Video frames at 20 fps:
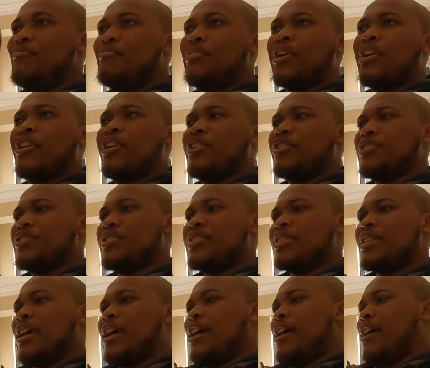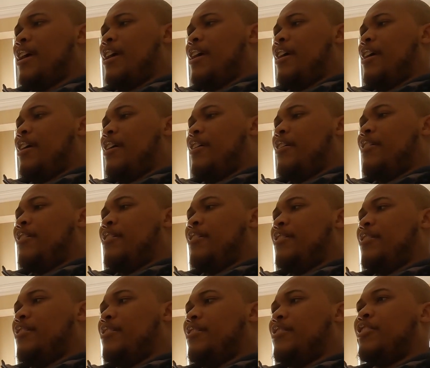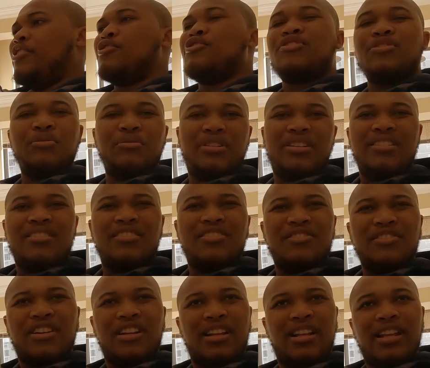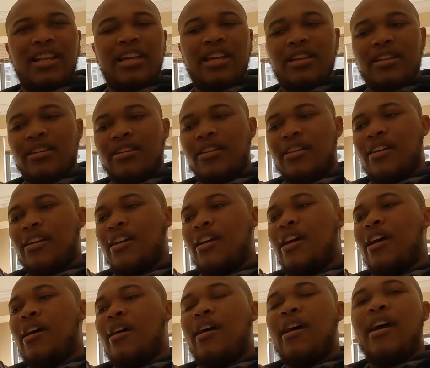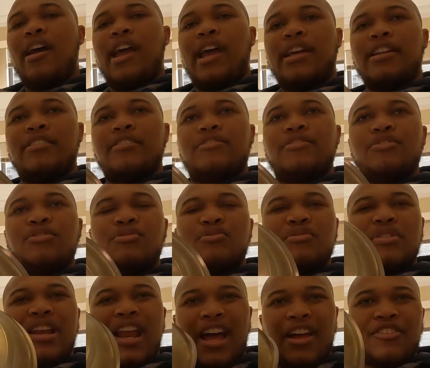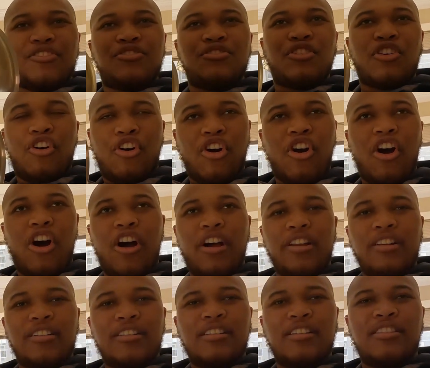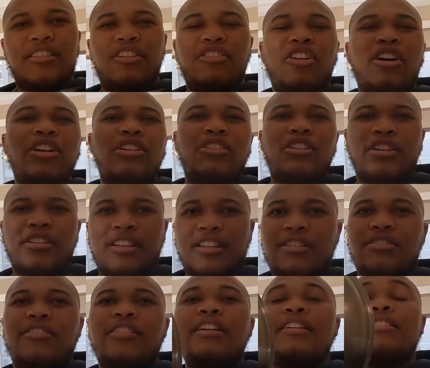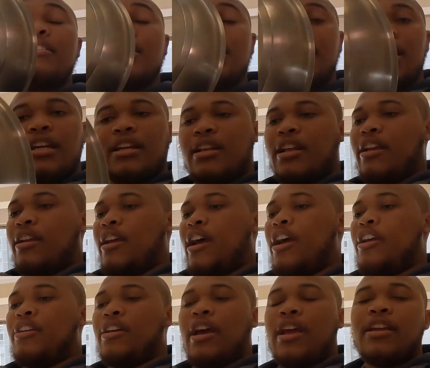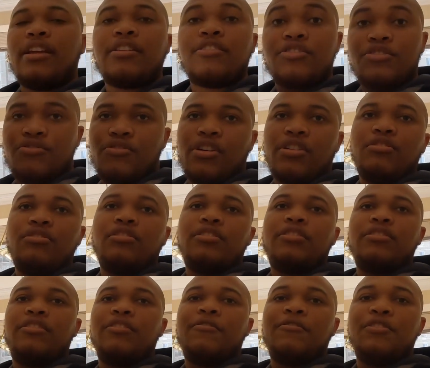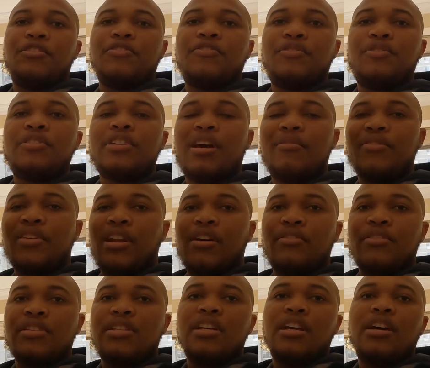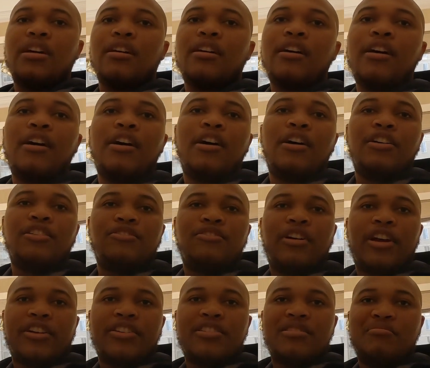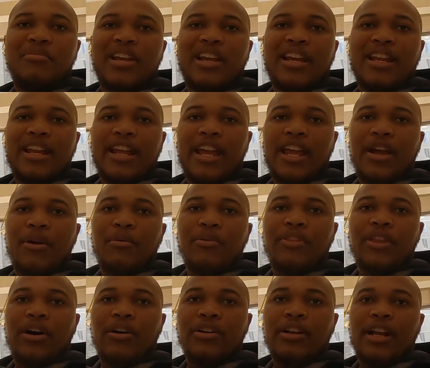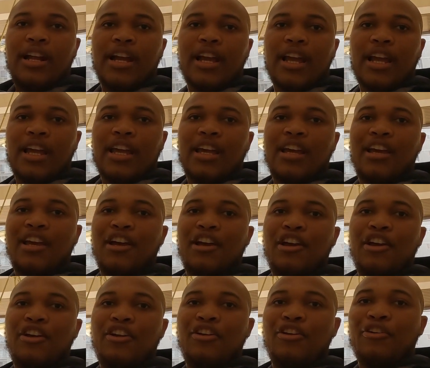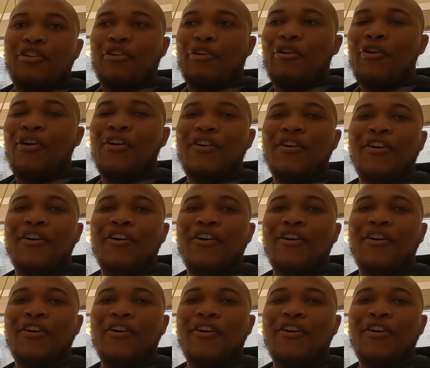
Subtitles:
because they're so easy to clean and so nice to cook on. They're not so they stick. Like I struggled the first few times that I was here to actually make an egg without, like, you know,